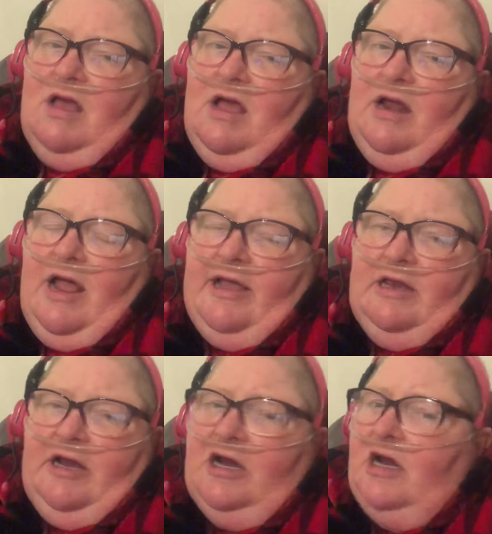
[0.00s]
And I could
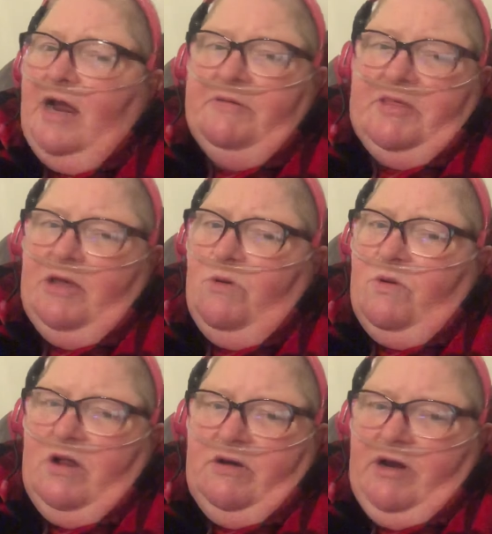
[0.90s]
hear everything
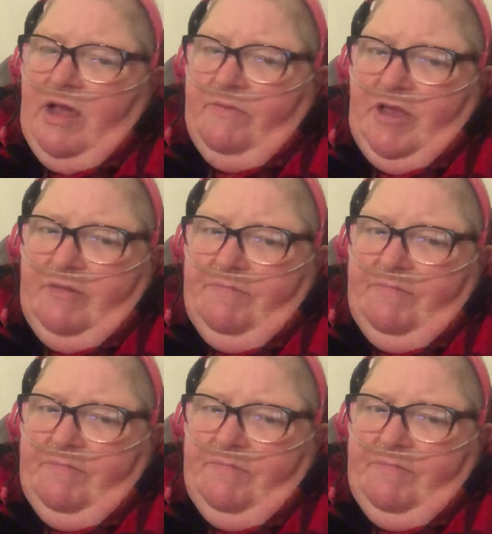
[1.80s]
going on around me.